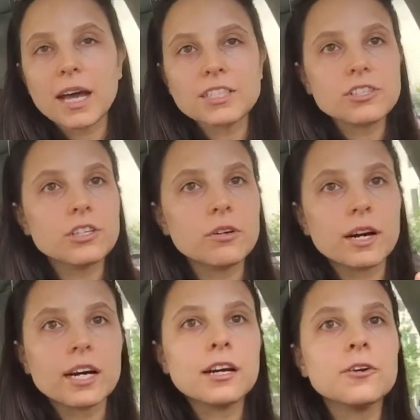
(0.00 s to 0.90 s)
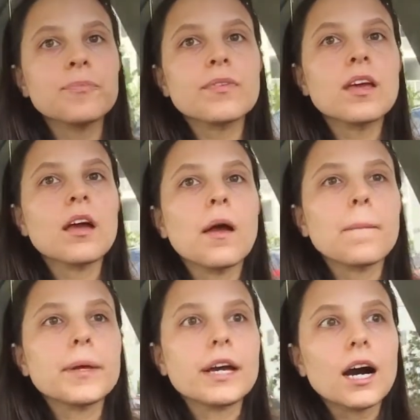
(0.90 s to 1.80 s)
back to New York,
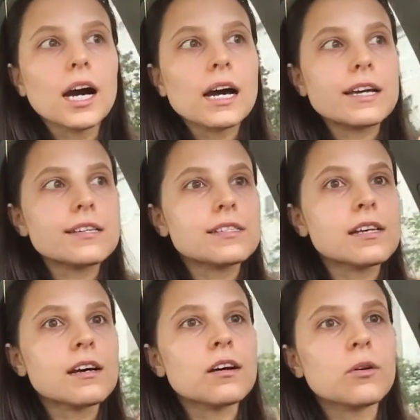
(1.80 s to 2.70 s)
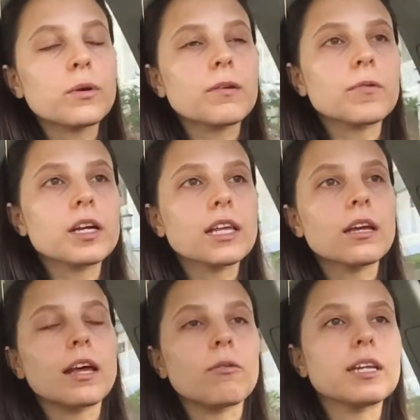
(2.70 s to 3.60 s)
because we really,
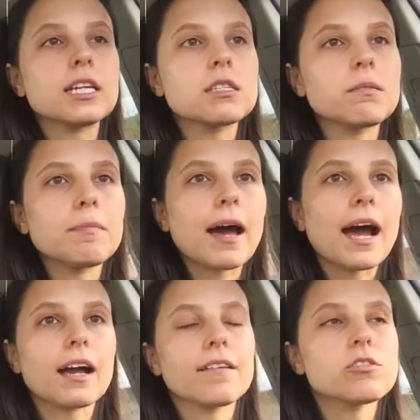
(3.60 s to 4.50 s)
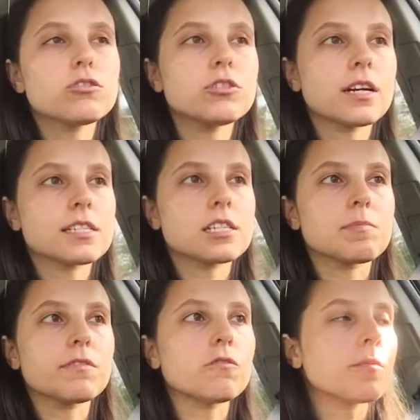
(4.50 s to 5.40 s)
like, we need to be back. I've told you guys this
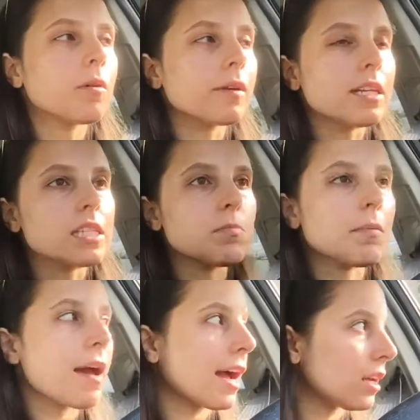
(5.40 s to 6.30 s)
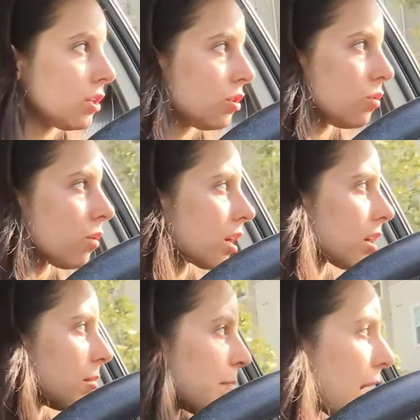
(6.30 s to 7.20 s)
before, but we need to be back in New York